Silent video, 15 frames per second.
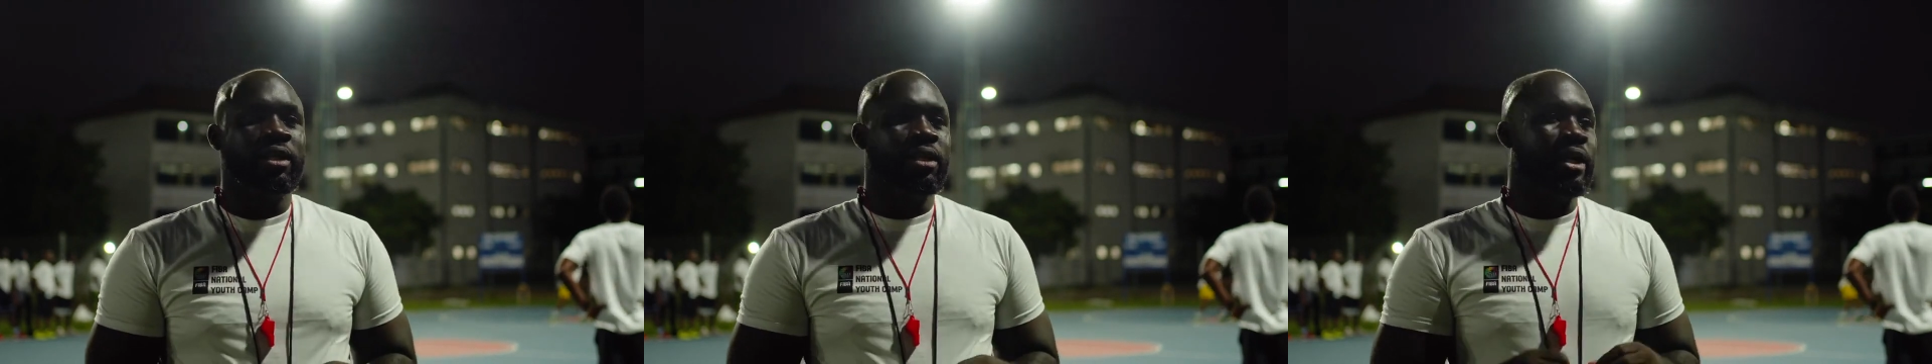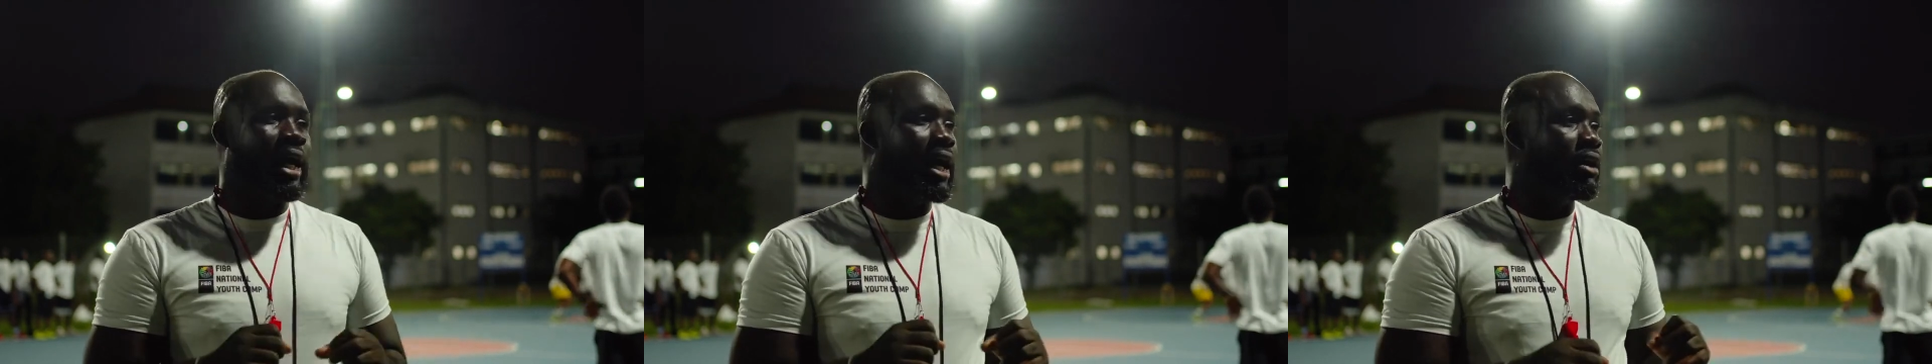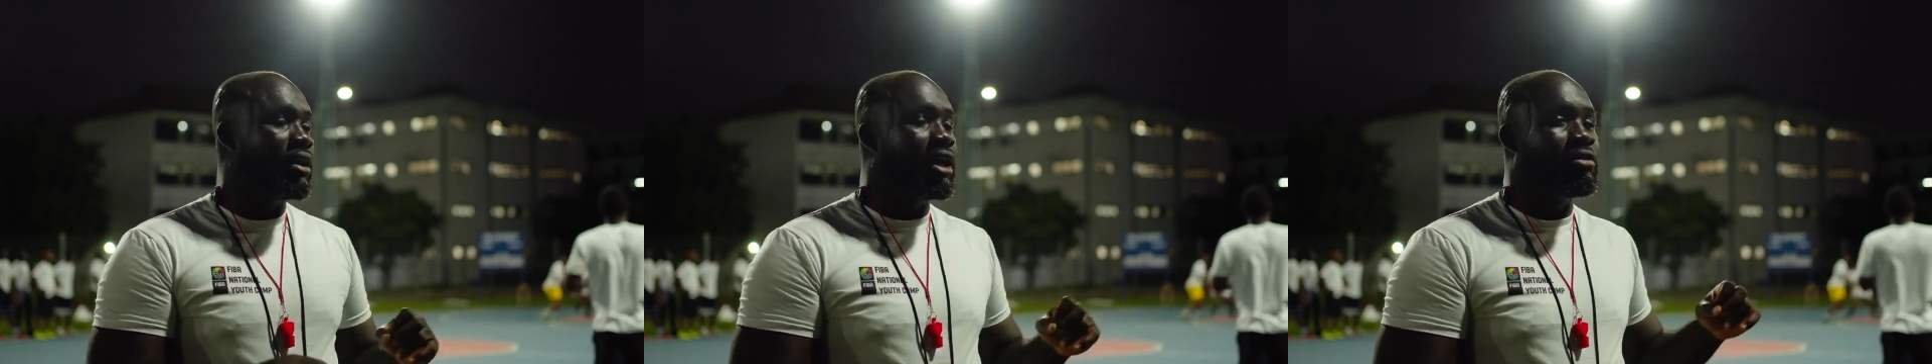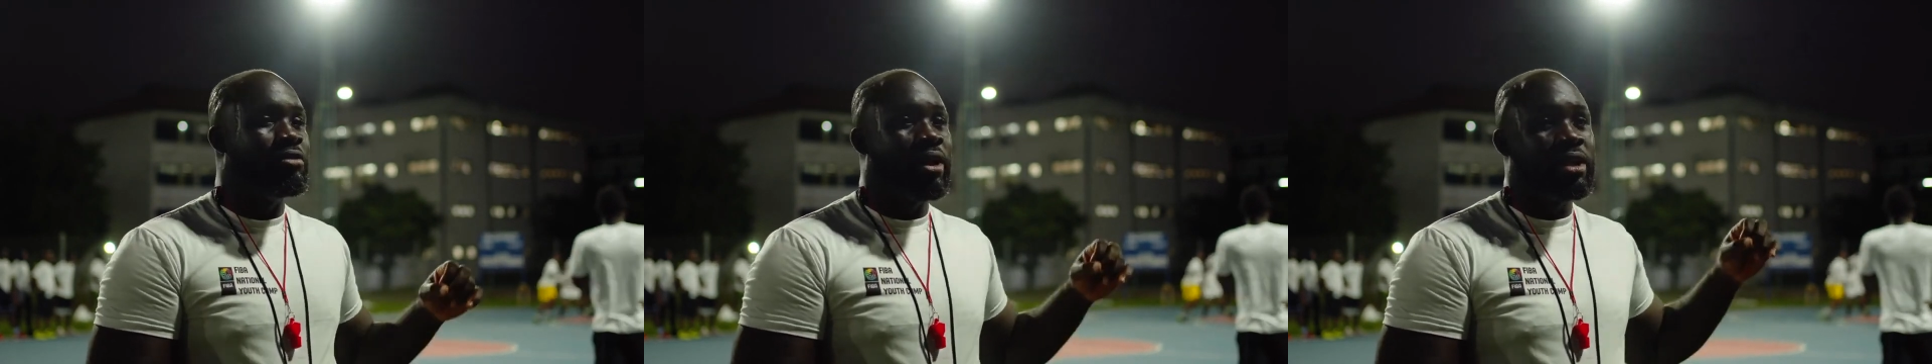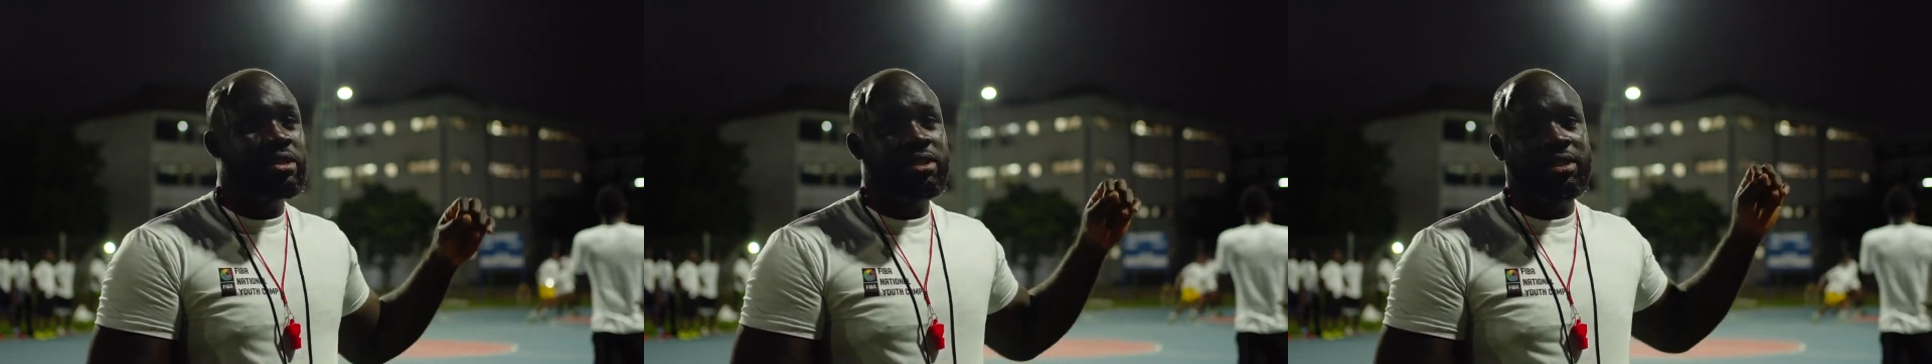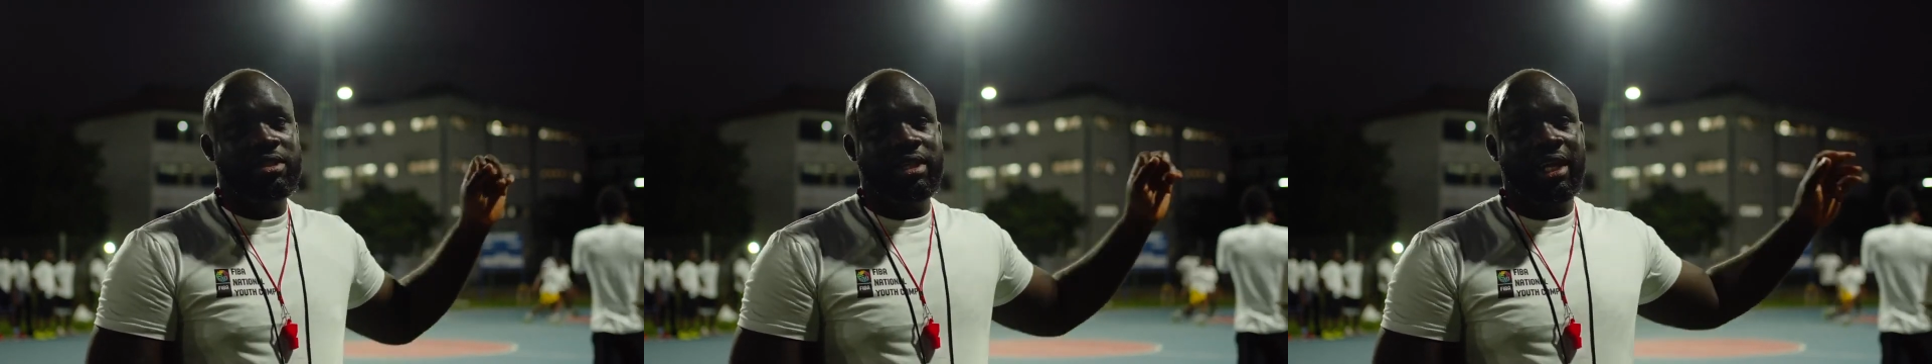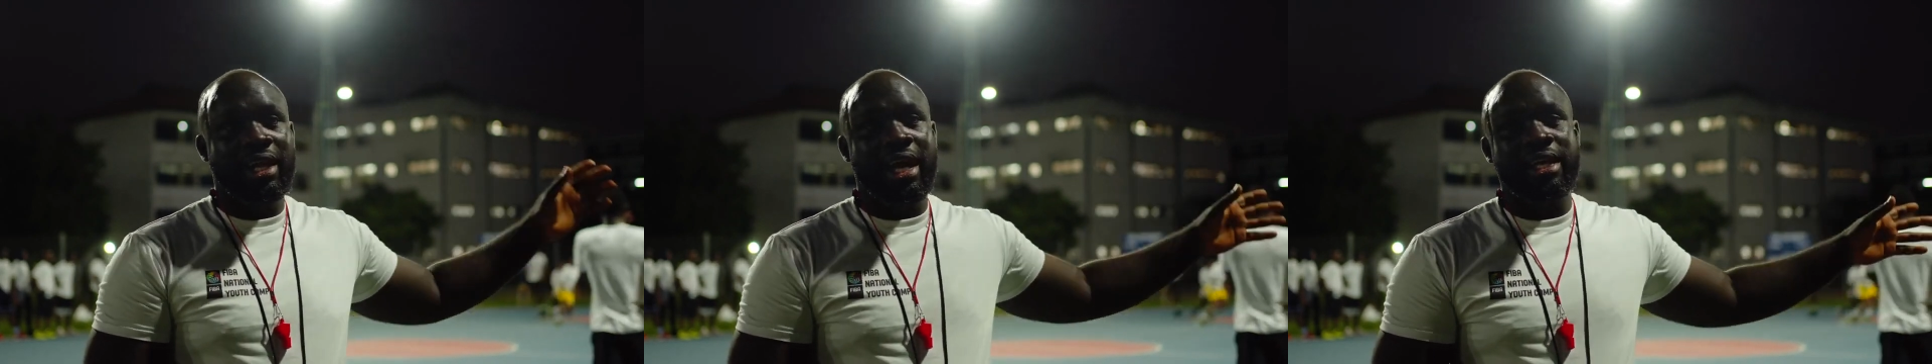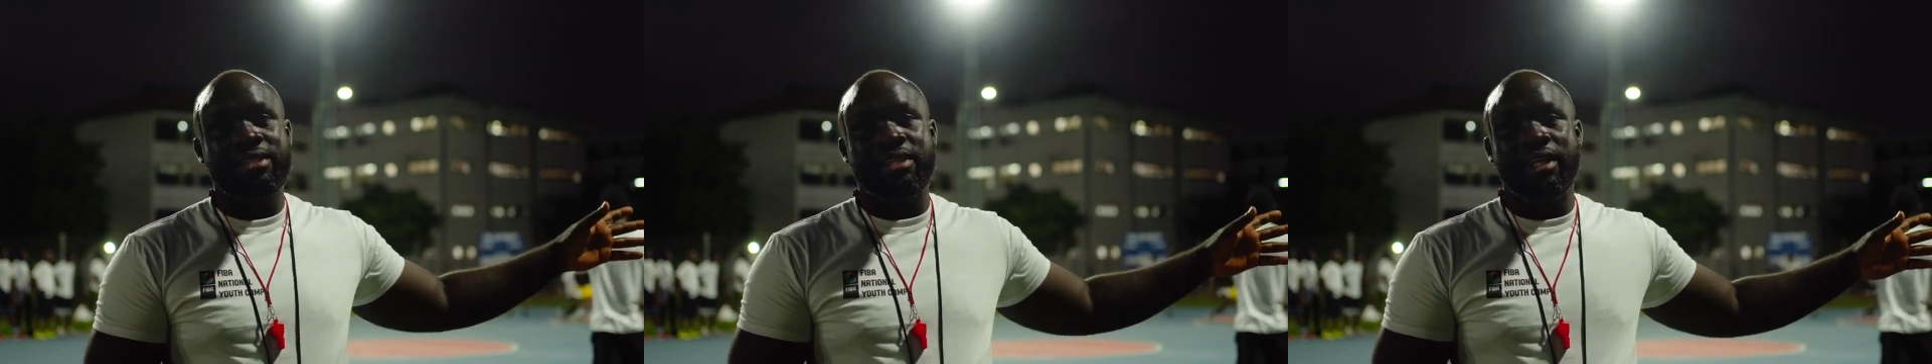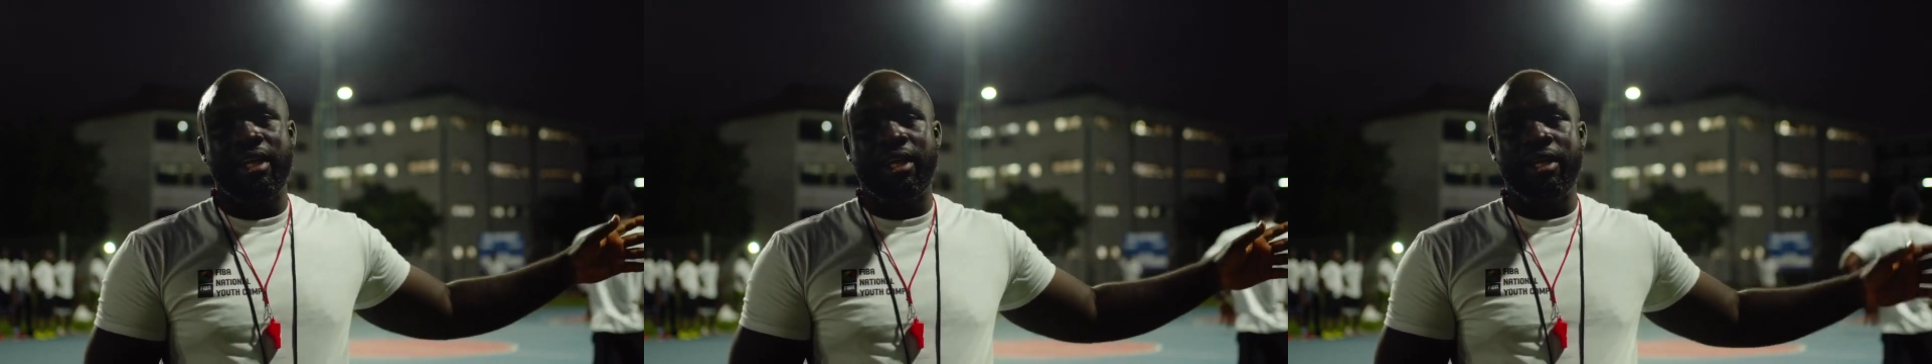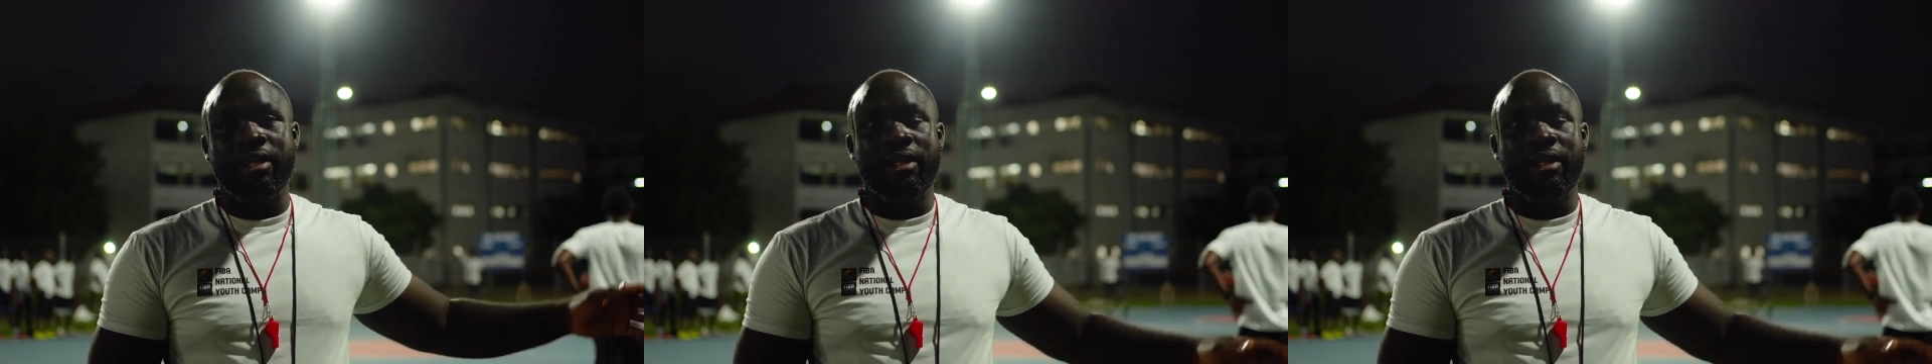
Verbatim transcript: the outlet runs the last lane,